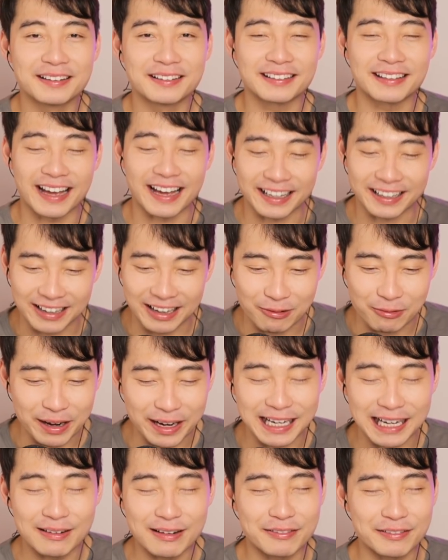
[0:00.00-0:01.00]
Thank you. I
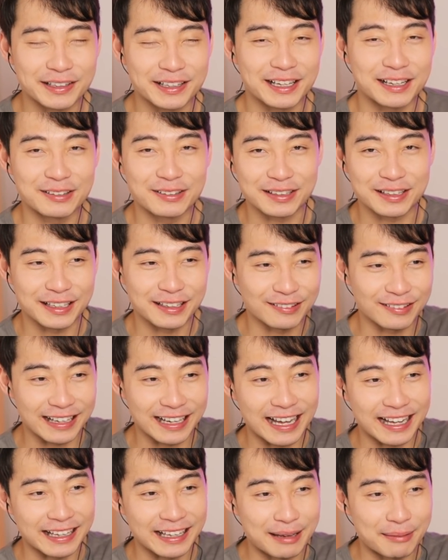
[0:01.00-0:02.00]
wake up every day looking
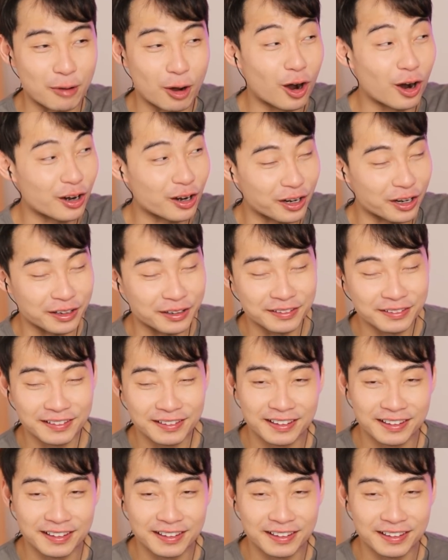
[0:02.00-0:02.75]
at him or her.